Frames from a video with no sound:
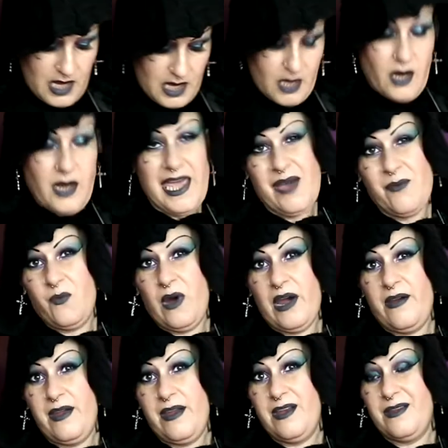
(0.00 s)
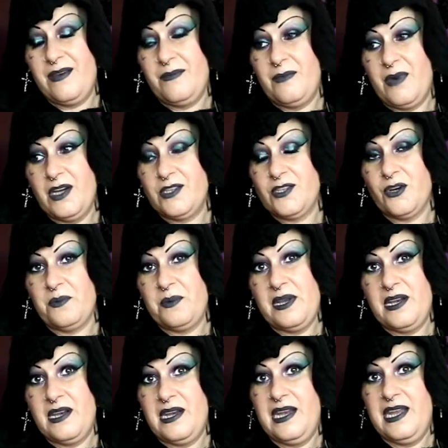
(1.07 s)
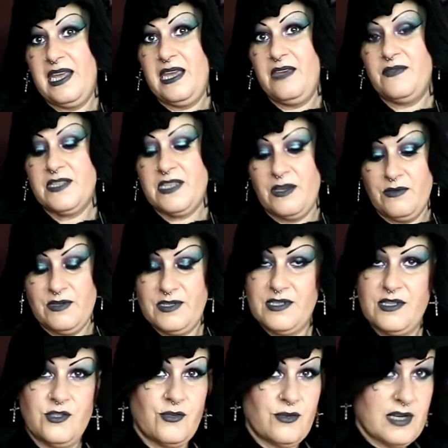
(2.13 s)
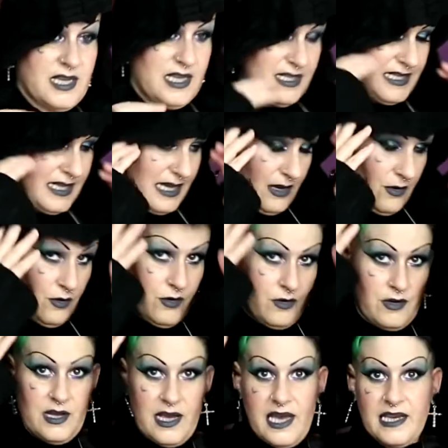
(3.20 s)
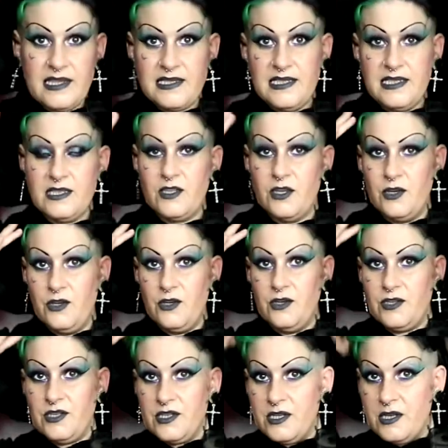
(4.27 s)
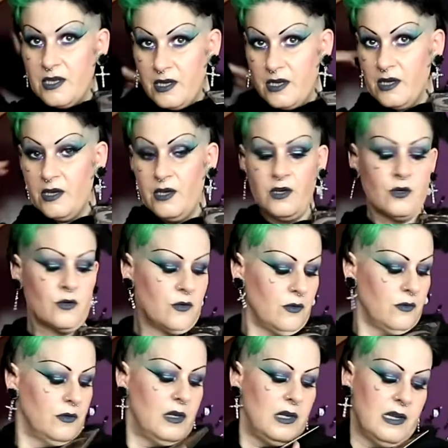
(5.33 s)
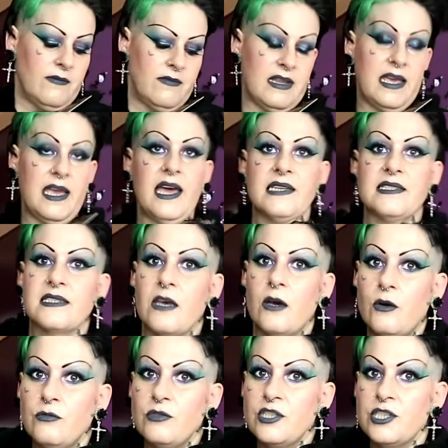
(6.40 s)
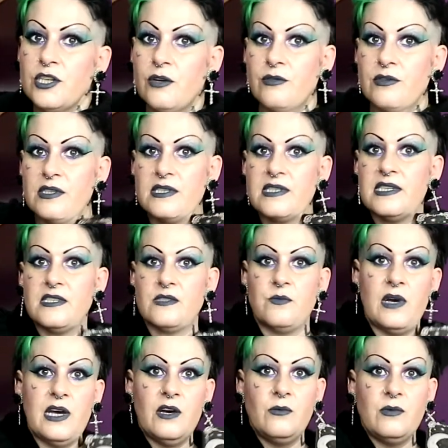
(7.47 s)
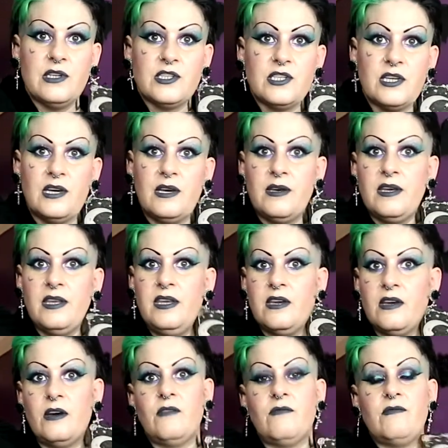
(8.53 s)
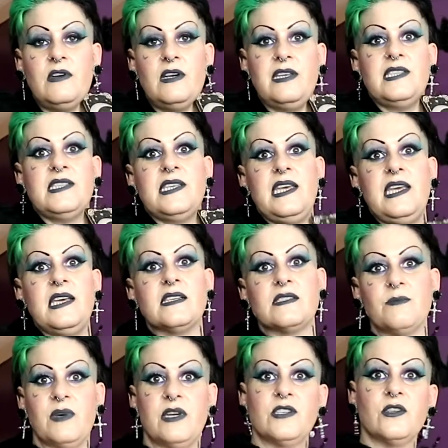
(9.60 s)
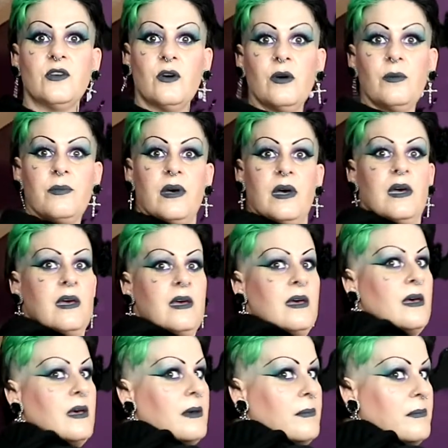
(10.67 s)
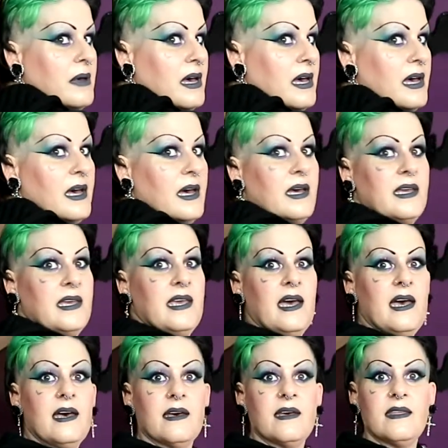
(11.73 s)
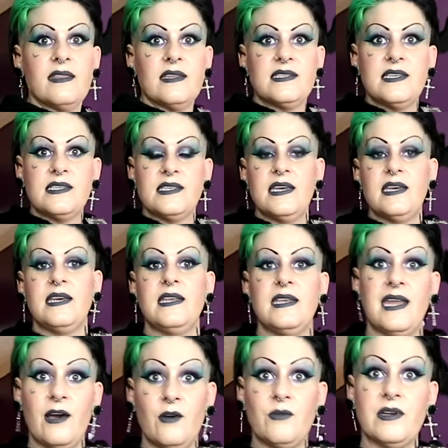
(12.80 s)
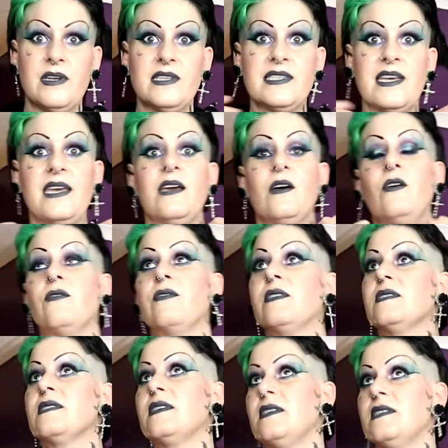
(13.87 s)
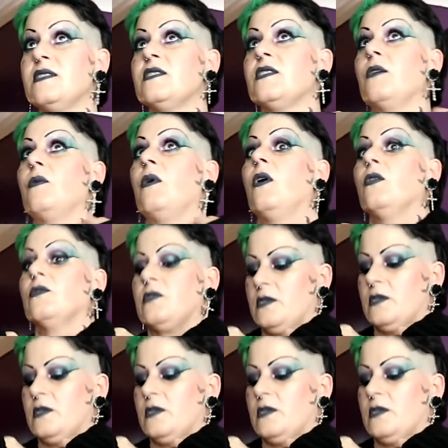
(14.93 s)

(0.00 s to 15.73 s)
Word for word: Uh, I am wearing my top underneath, so it's tricky to get on. Has this hood, lovely. Has cold shoulders as well, which uh, you can't really see because of my top. But uh, yeah, this is it. Now I'm going to take it off because it's so hot.